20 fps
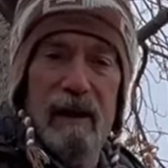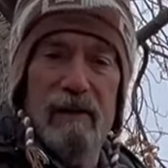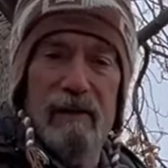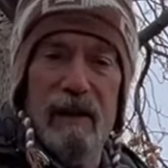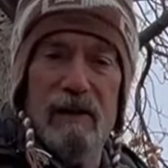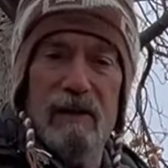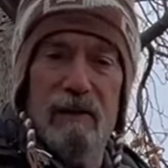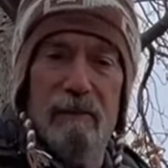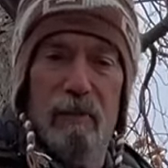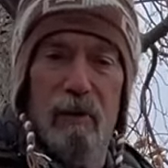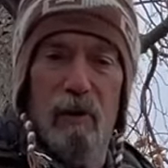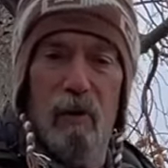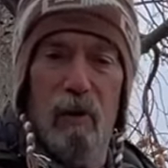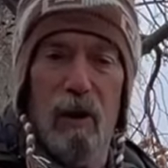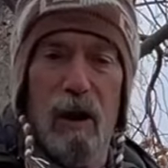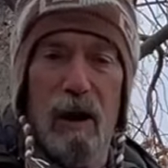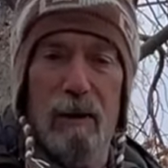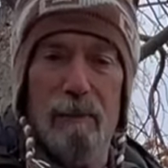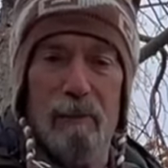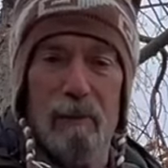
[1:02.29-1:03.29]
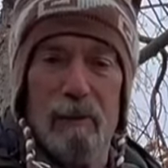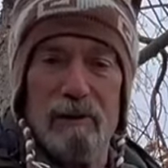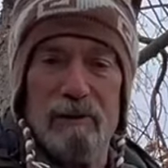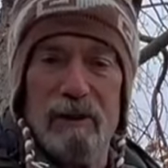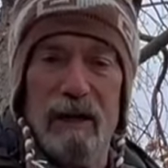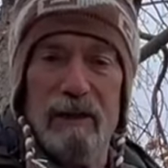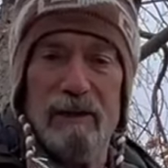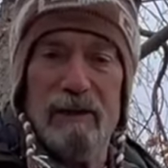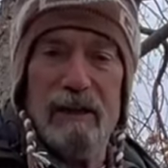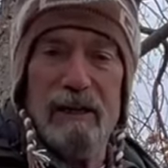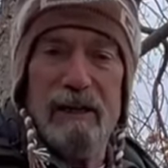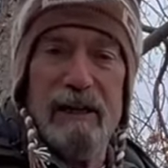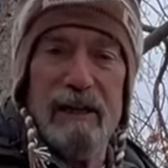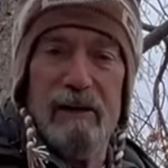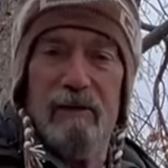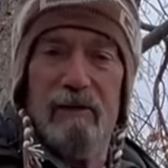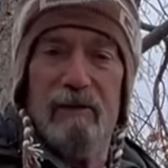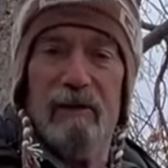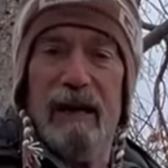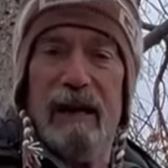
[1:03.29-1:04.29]
And then you pull upwards on the
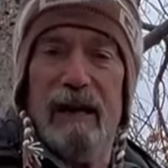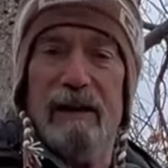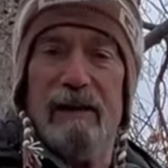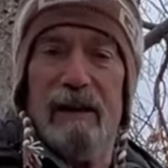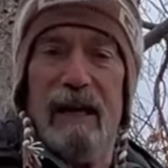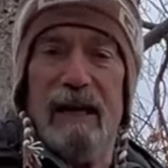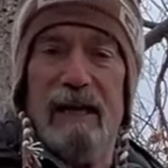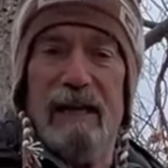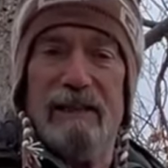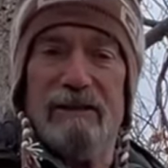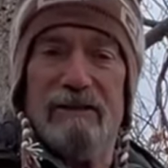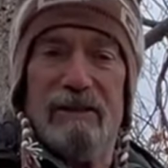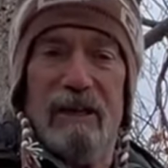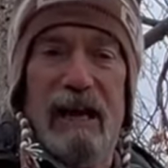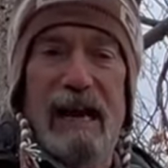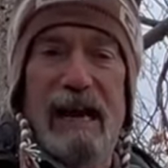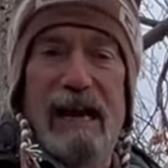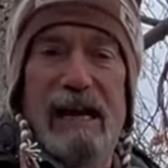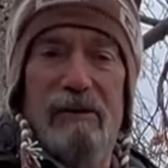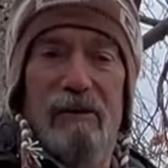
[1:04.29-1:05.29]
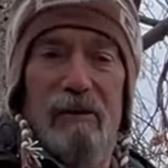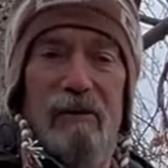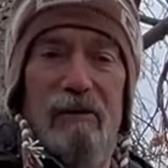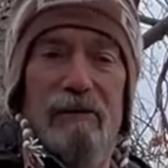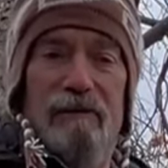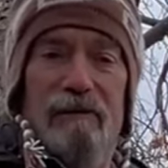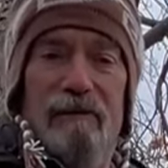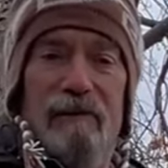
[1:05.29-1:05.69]
needle end like it's a handle.